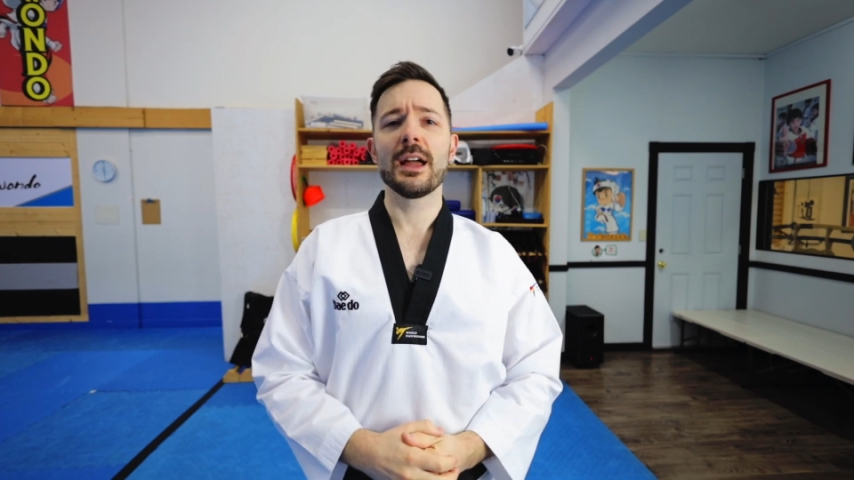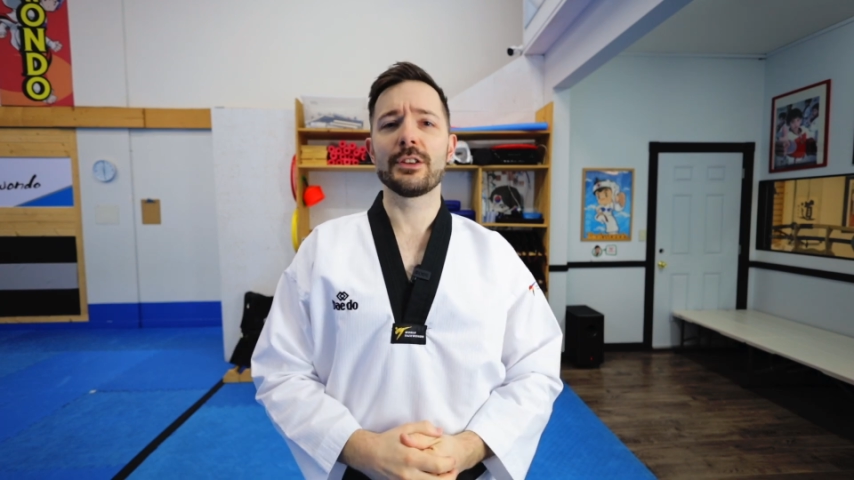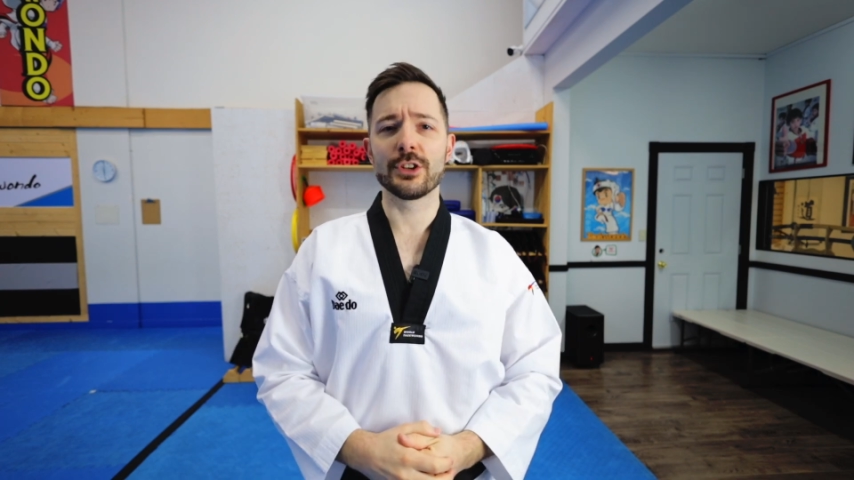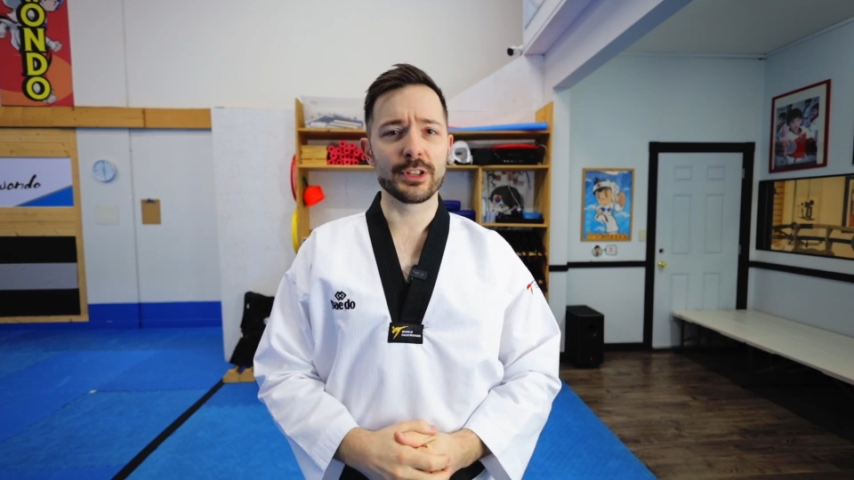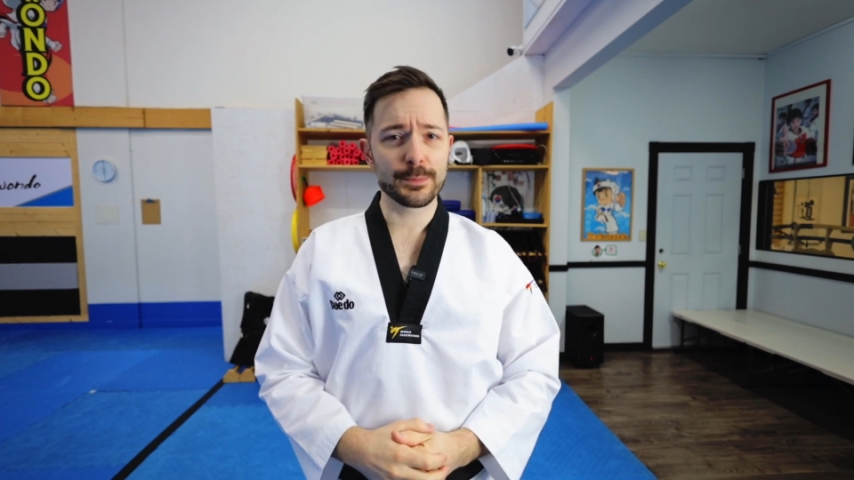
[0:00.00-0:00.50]

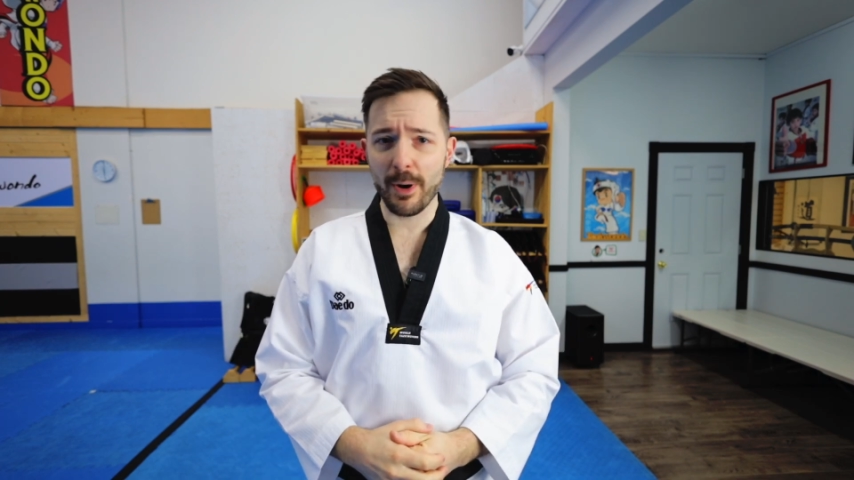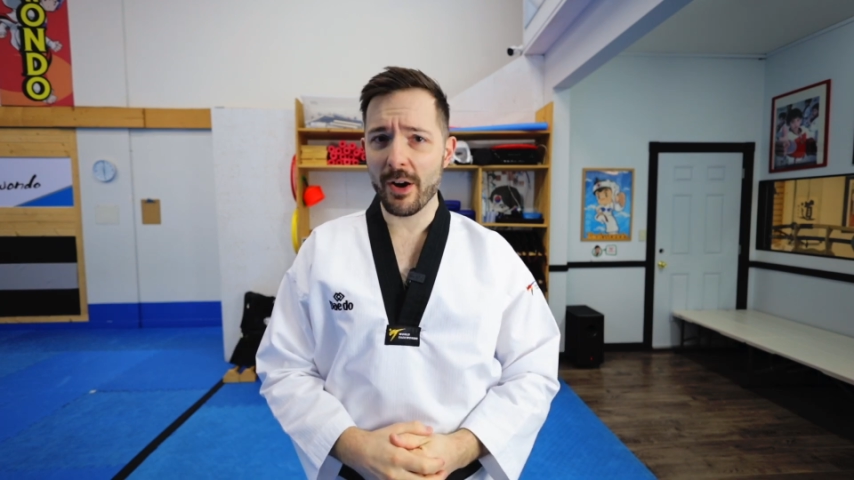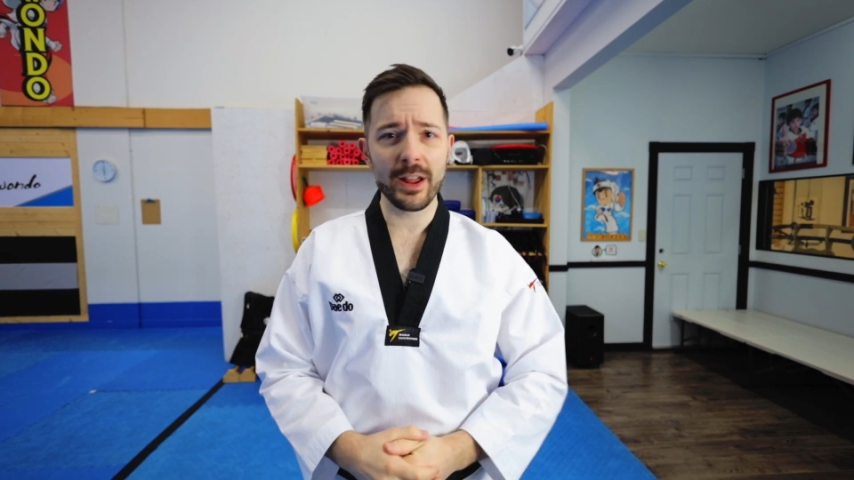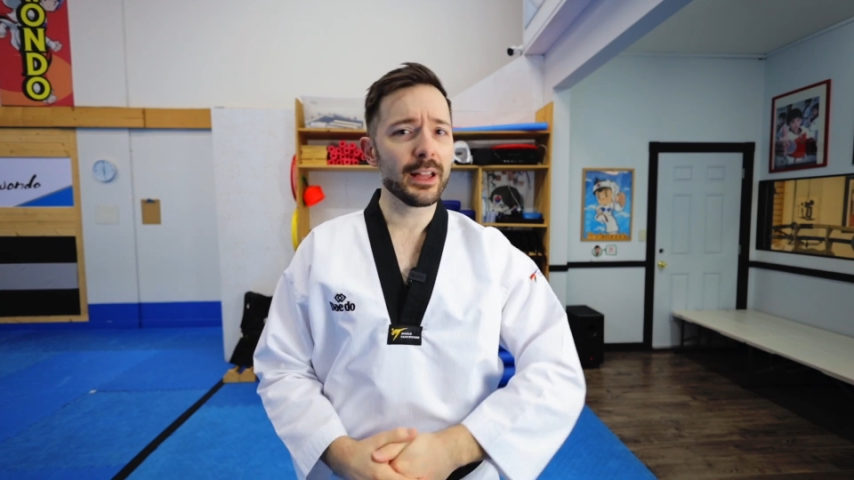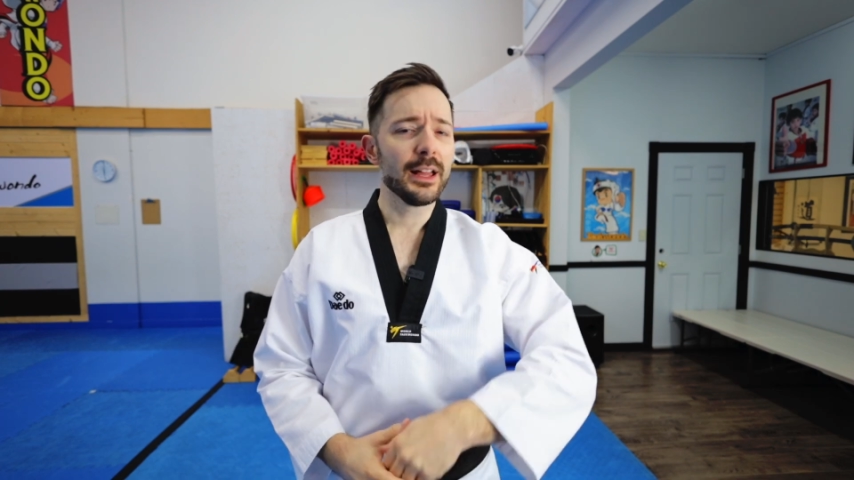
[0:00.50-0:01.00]
during
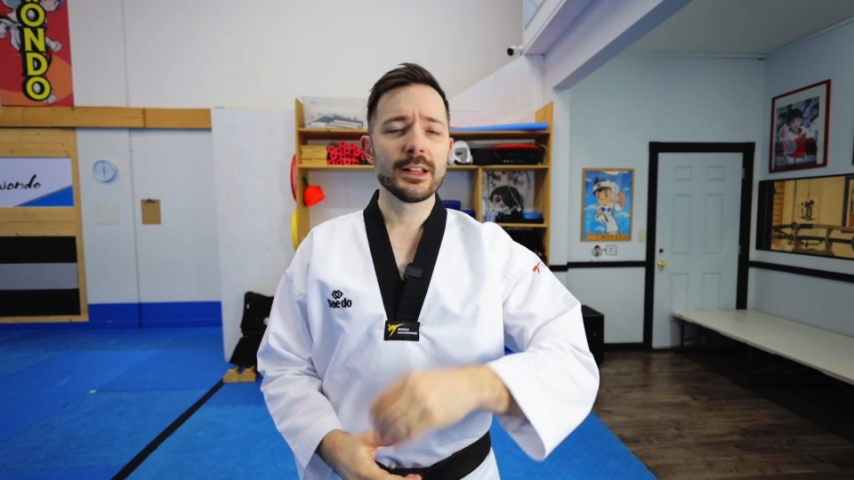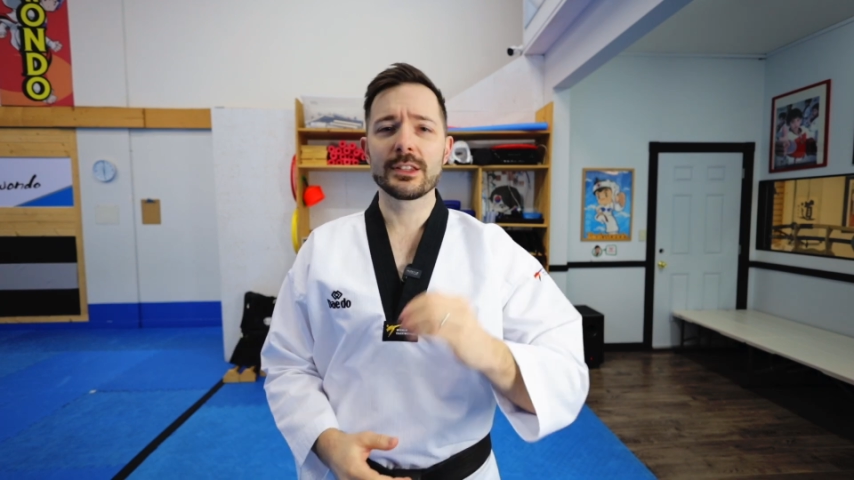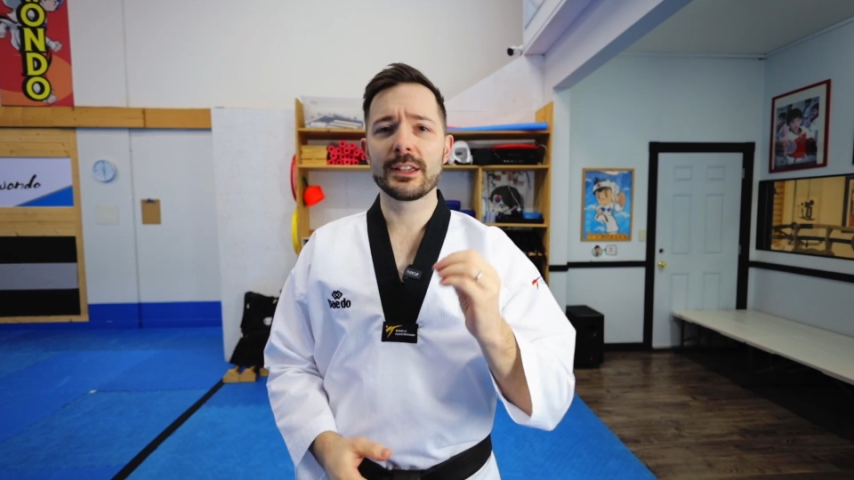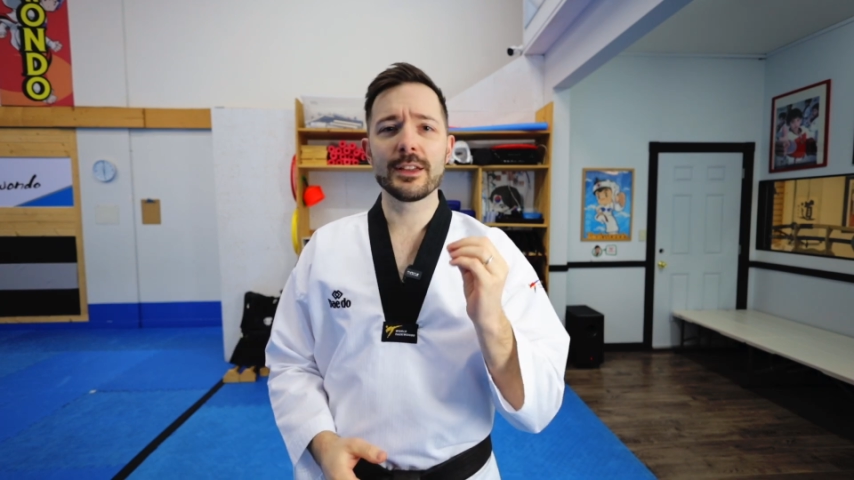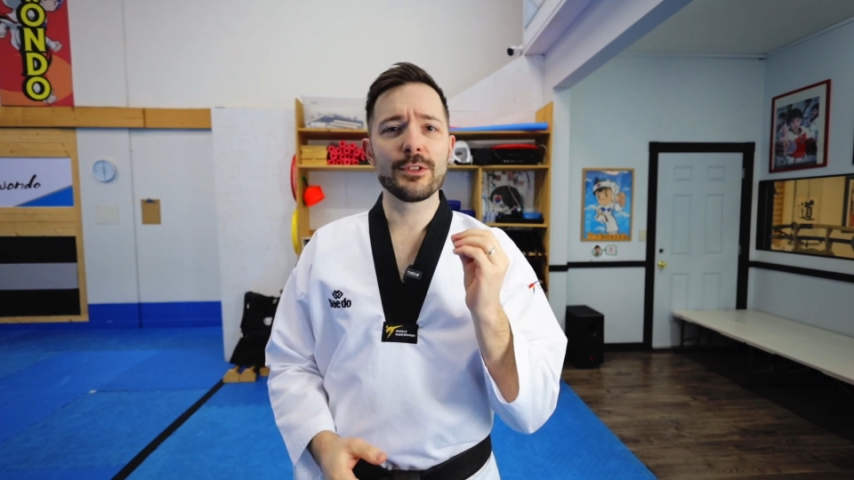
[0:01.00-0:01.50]
sparring
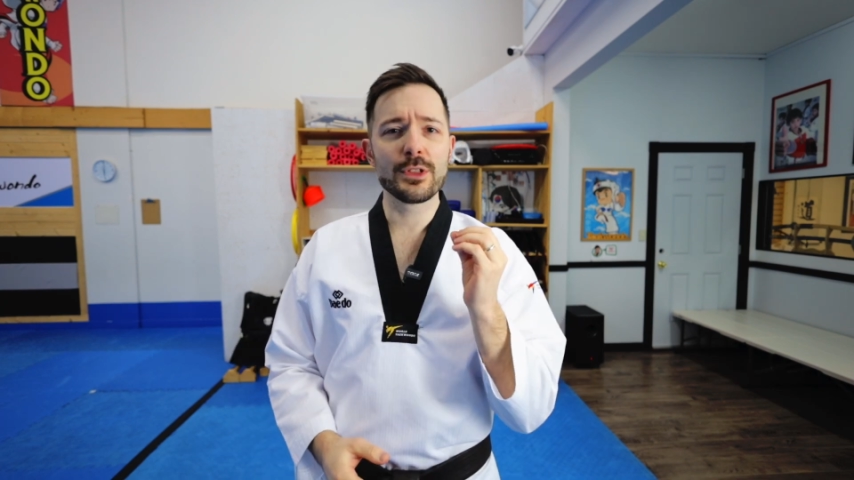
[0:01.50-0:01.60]
to give